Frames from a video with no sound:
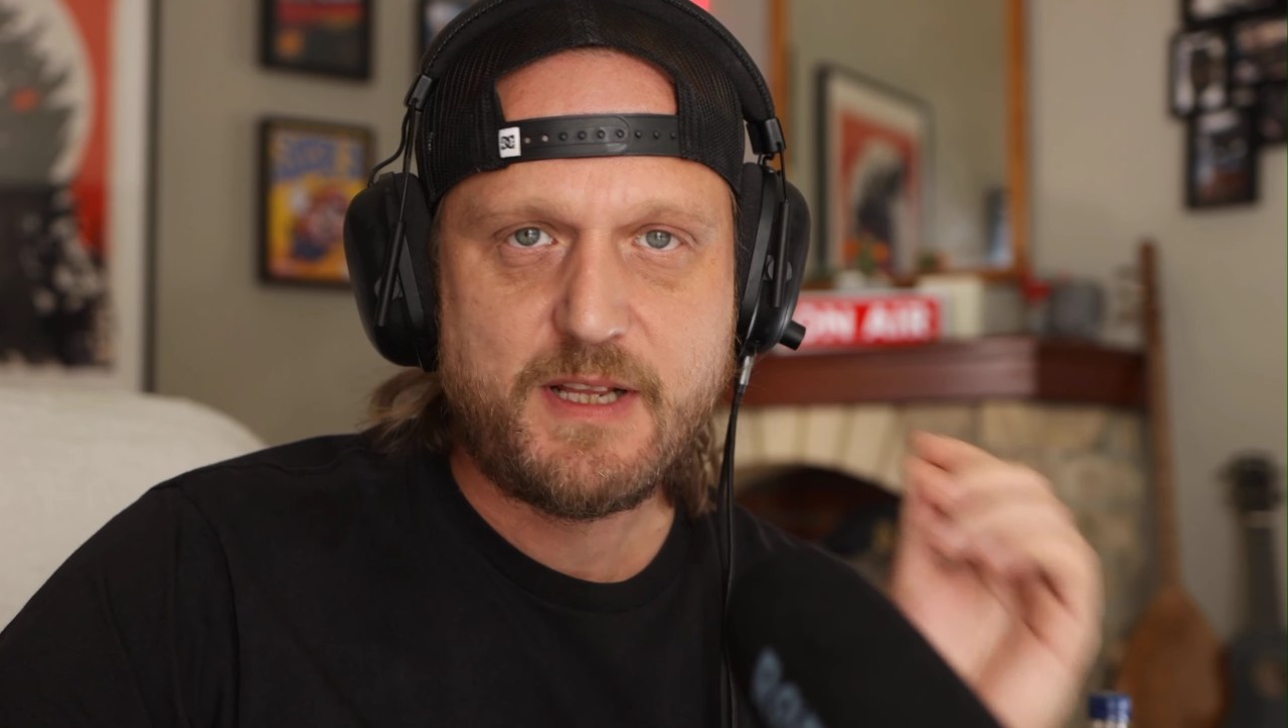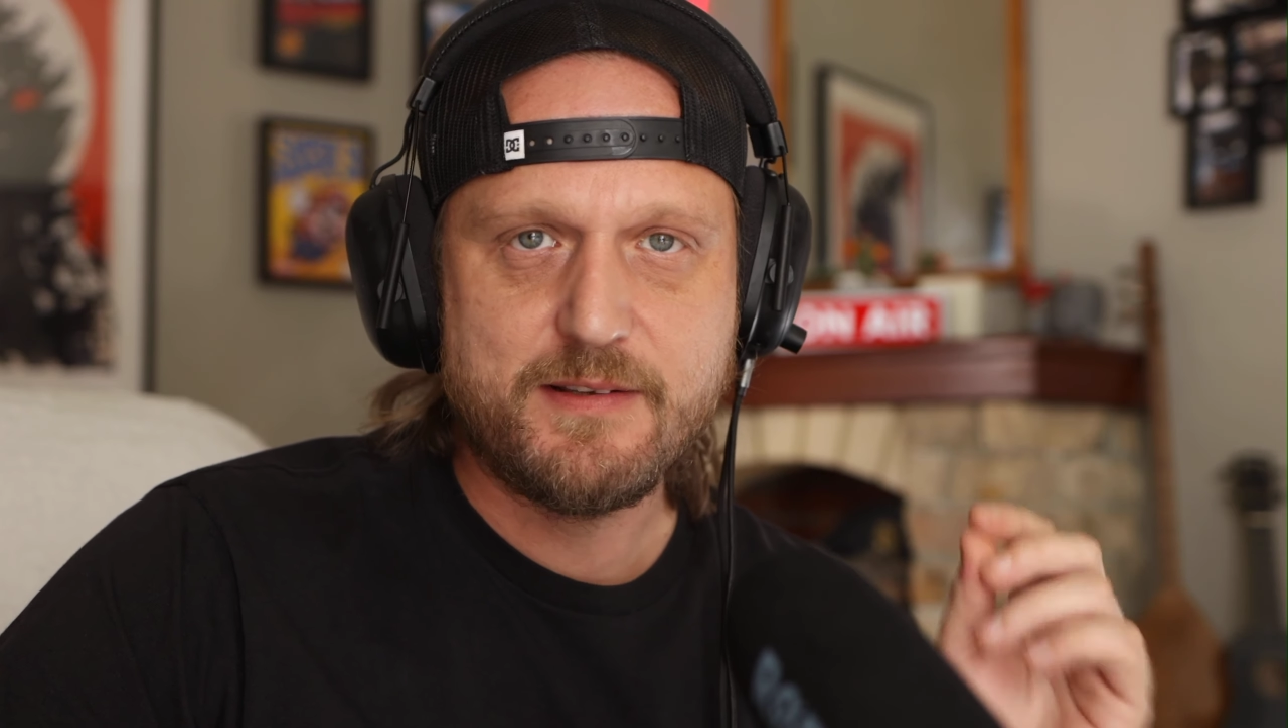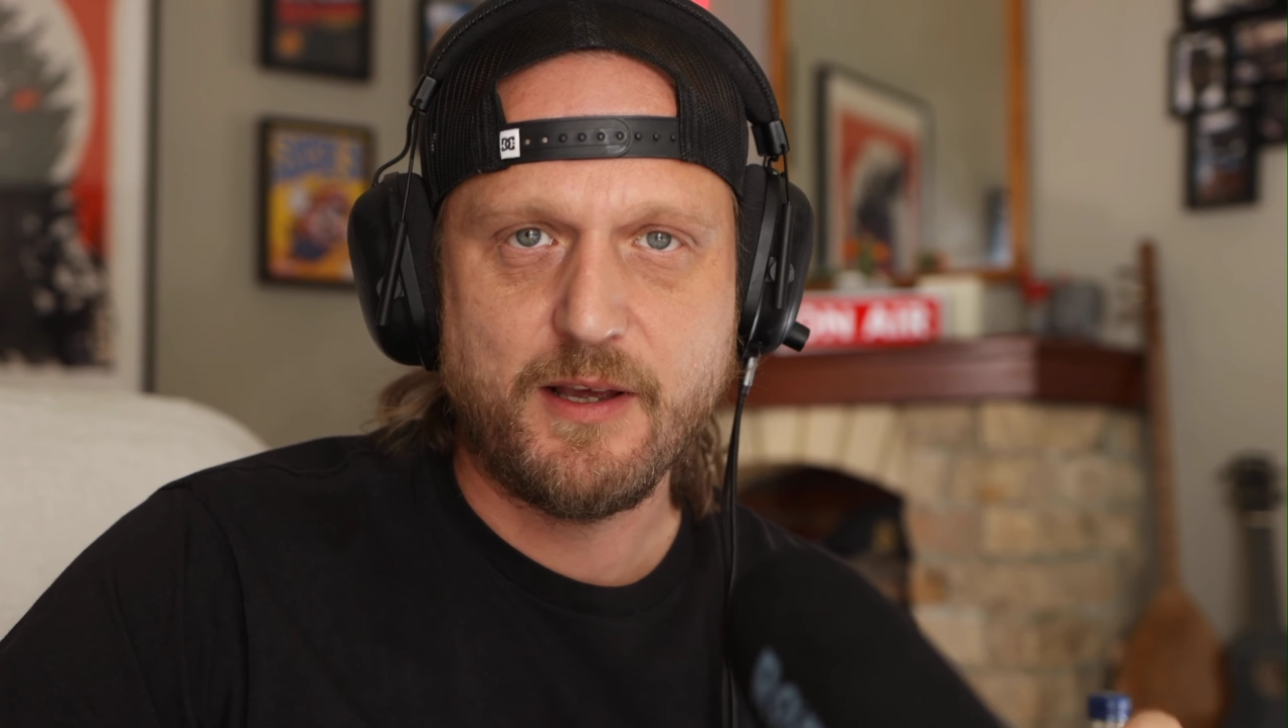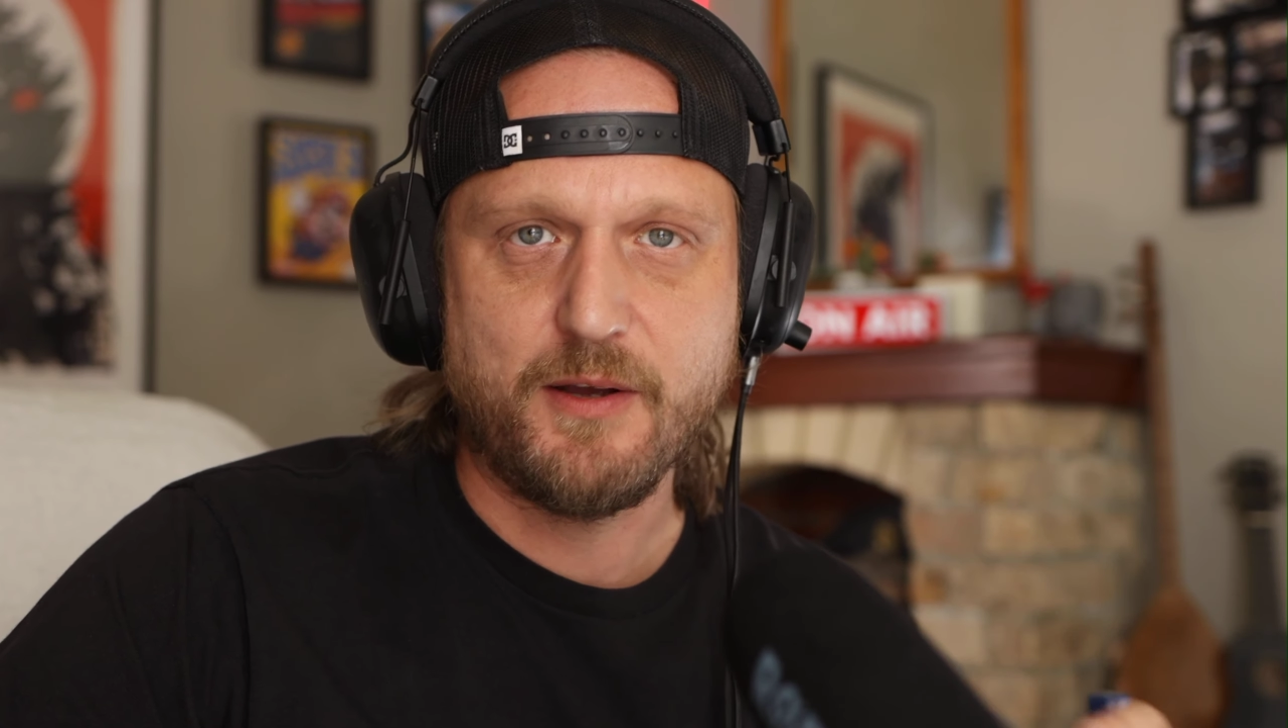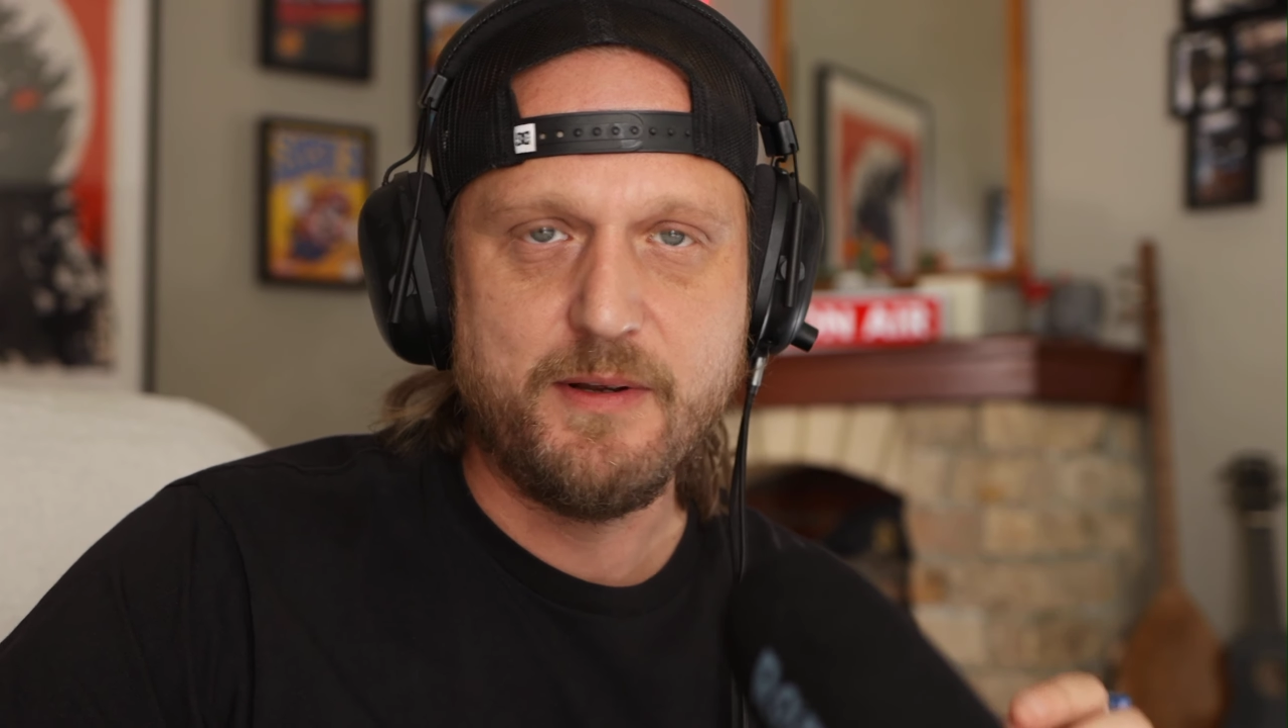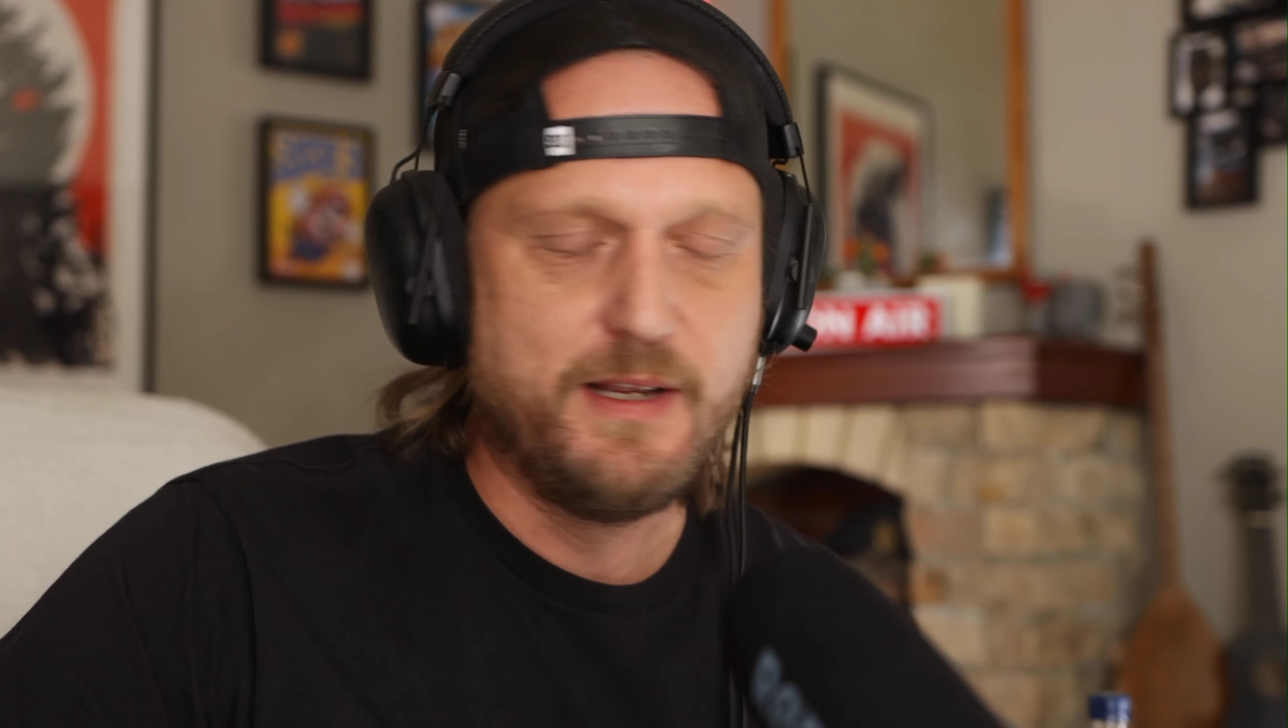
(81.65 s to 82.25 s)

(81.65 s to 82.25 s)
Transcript: So